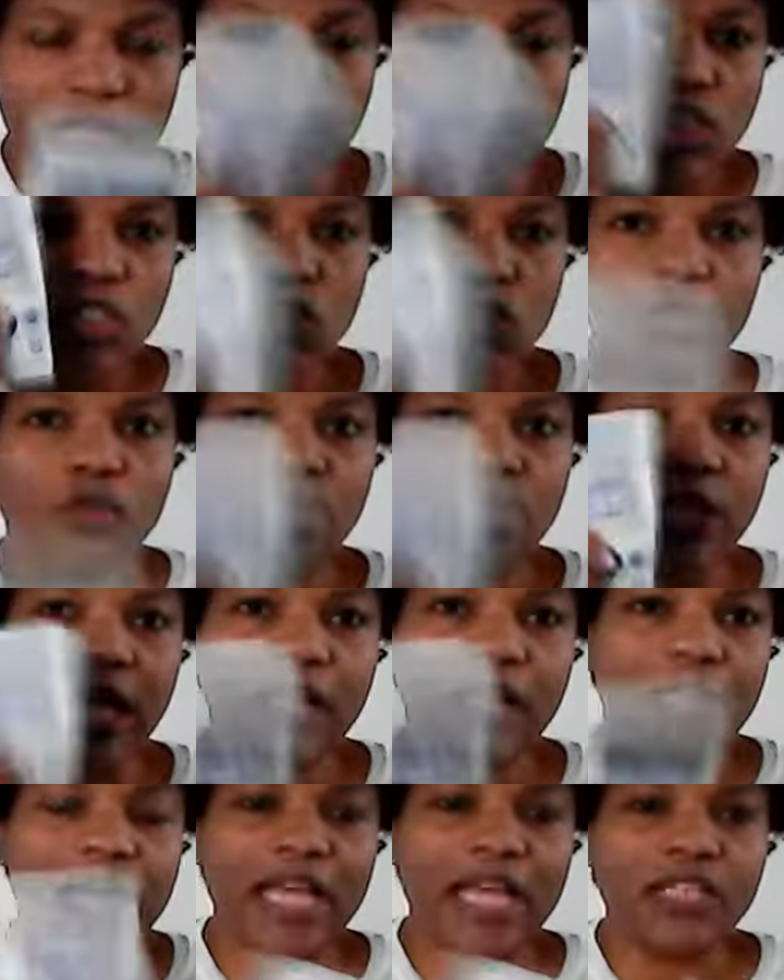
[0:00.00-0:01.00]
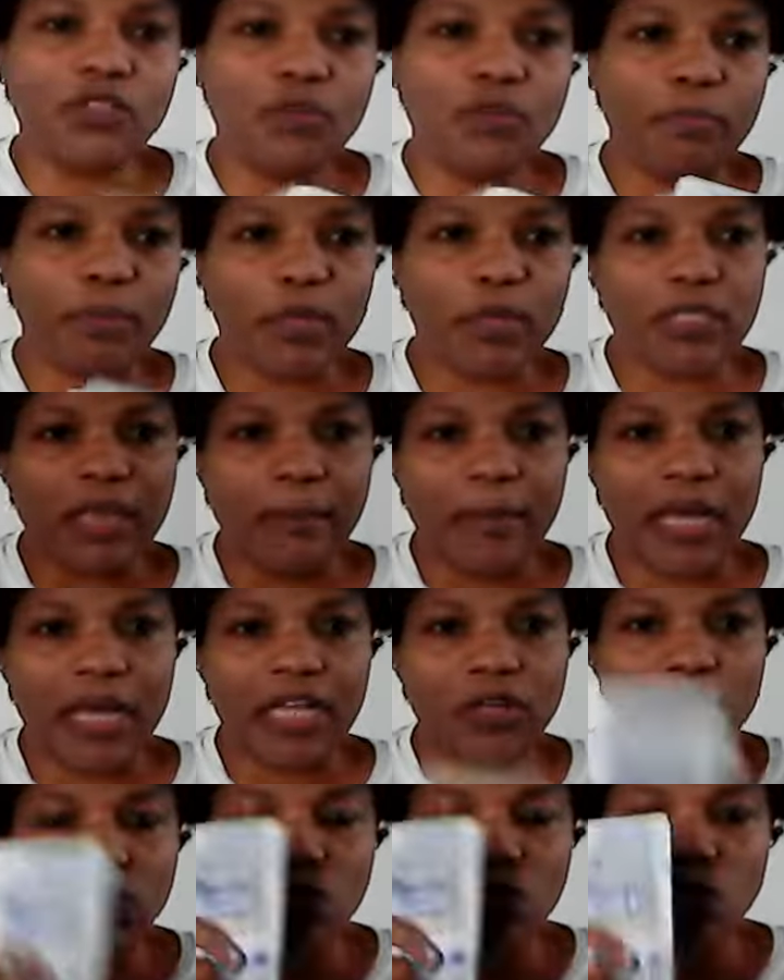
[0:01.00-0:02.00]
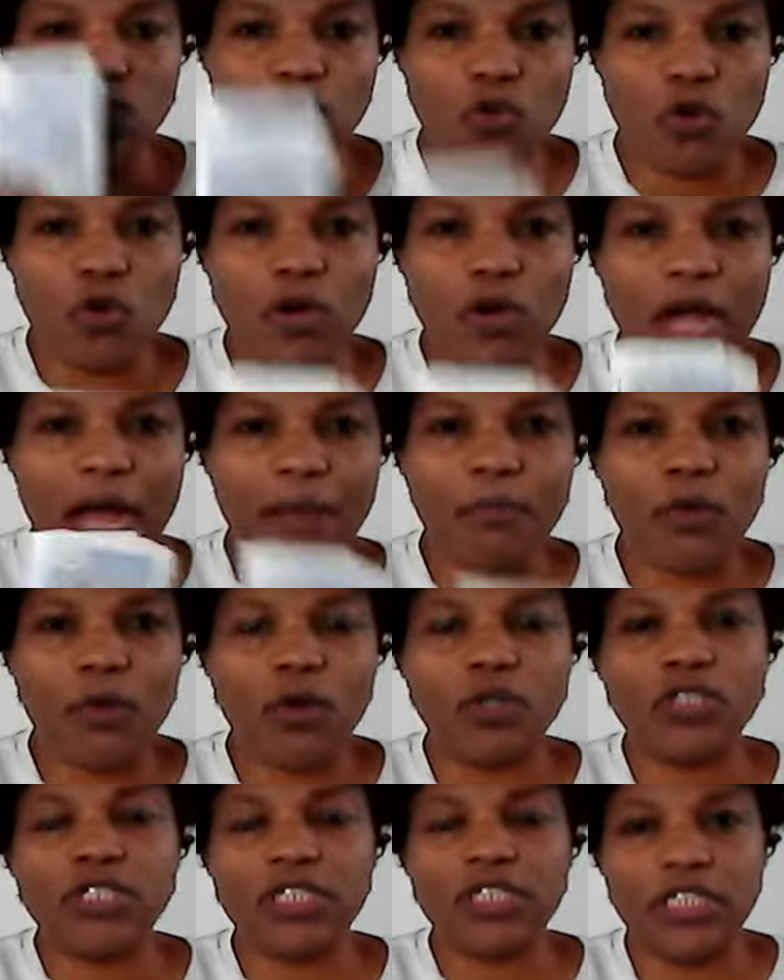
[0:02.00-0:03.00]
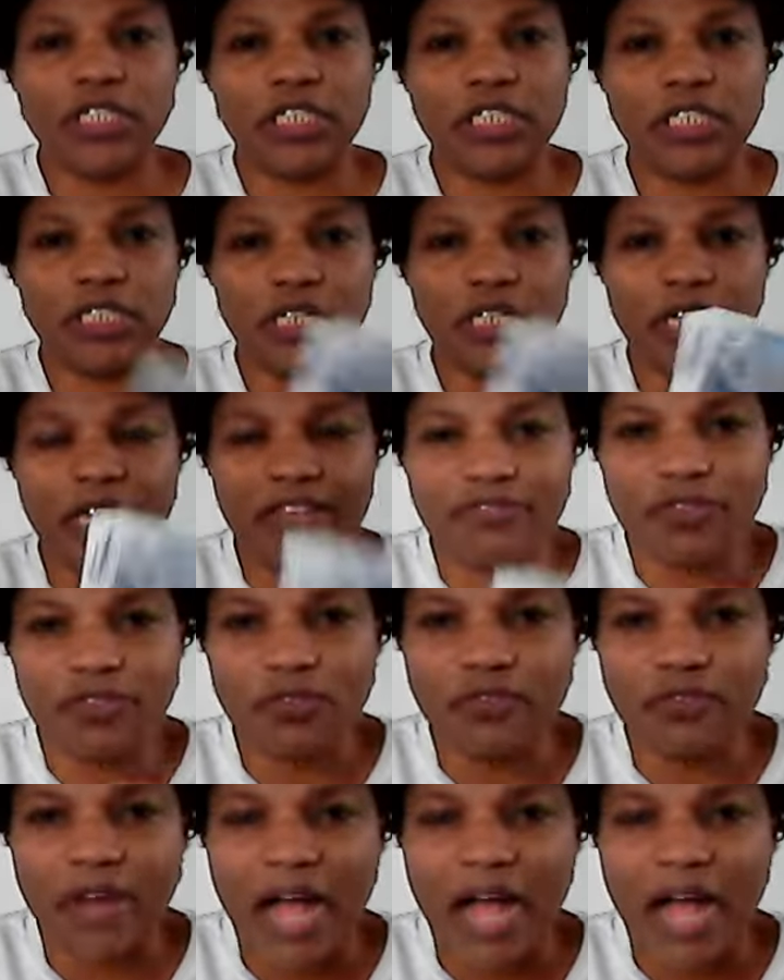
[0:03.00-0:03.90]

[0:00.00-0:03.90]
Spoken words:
So now let's do plus and minus to know how much is left over,